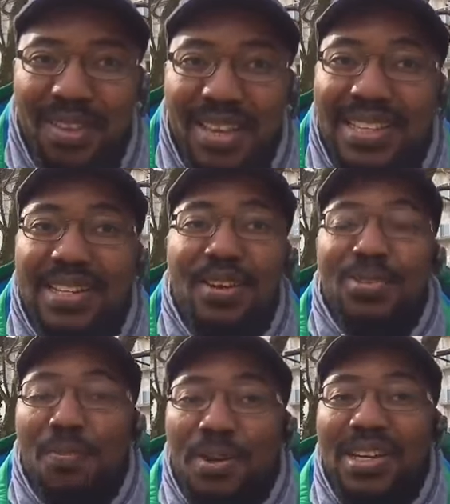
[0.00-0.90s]
Is it not
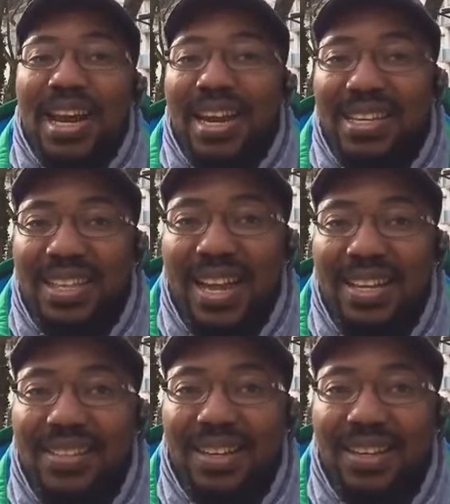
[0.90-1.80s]
somebody that writes that
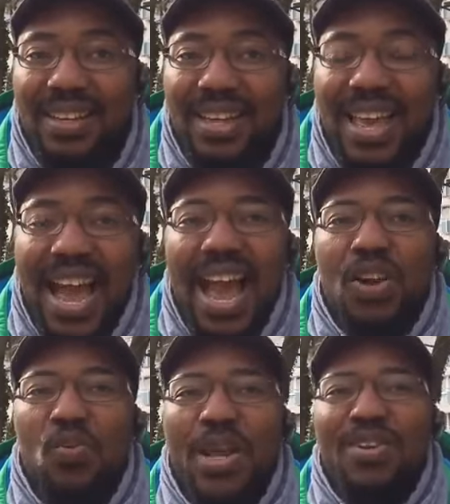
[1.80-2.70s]
history?
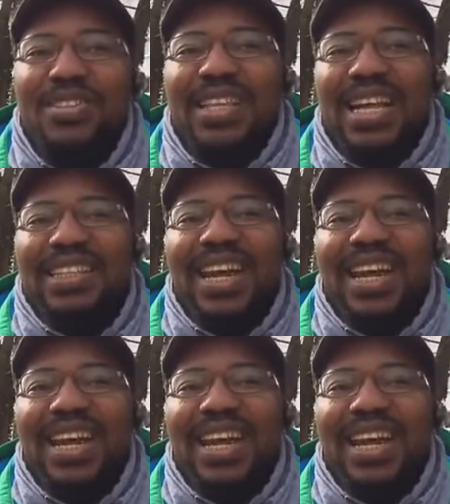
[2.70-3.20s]
And when you start